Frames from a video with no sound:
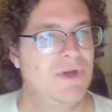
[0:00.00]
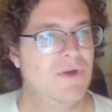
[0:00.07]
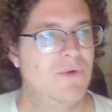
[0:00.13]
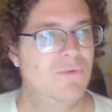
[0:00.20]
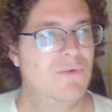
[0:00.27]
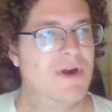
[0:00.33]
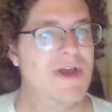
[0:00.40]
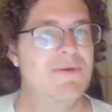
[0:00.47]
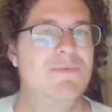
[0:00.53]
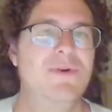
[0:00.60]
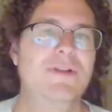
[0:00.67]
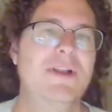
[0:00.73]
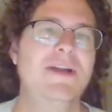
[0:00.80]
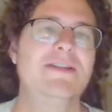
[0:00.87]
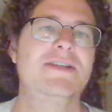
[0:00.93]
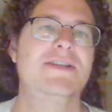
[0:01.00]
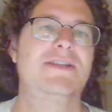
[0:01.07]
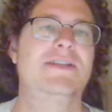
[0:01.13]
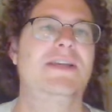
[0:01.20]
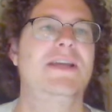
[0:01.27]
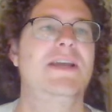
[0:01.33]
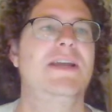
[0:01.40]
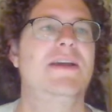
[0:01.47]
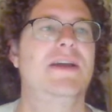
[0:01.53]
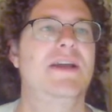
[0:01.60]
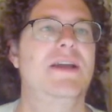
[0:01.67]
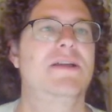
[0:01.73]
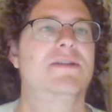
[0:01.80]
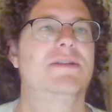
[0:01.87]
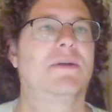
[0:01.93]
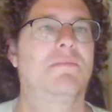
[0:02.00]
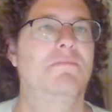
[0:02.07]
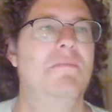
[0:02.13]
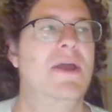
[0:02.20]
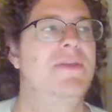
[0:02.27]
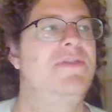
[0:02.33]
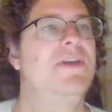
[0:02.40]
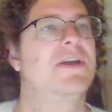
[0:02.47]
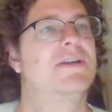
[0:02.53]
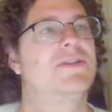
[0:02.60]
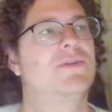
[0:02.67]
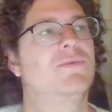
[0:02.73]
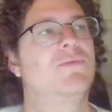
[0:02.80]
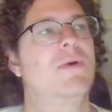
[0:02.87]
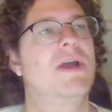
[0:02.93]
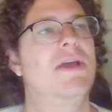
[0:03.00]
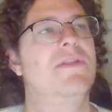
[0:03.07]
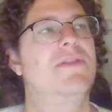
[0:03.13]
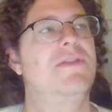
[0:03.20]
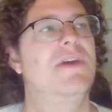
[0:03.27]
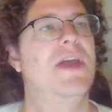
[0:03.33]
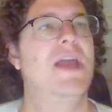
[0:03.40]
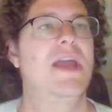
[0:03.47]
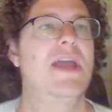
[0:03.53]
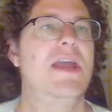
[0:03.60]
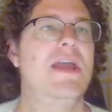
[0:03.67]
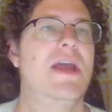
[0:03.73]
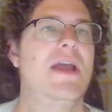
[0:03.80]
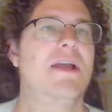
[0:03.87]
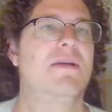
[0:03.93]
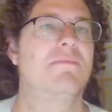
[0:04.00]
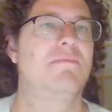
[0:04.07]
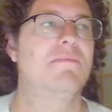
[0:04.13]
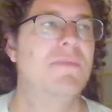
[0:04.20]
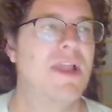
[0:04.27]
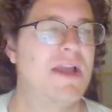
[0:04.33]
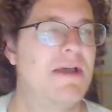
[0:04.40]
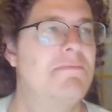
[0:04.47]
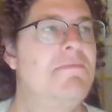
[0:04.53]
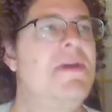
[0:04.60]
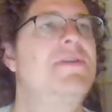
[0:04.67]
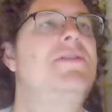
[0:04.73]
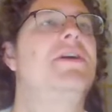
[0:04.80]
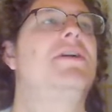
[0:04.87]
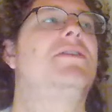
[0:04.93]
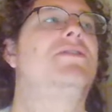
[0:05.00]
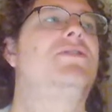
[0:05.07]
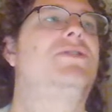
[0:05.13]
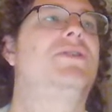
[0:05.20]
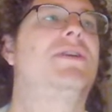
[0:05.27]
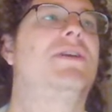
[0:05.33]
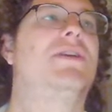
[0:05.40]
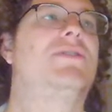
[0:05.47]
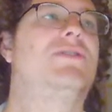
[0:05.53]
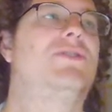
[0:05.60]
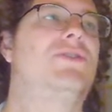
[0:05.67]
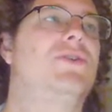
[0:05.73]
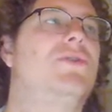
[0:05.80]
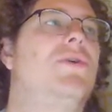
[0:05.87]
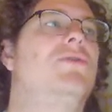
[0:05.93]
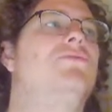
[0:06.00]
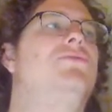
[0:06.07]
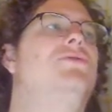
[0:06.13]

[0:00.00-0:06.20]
what I would like to see is mythics with a mythic pseudo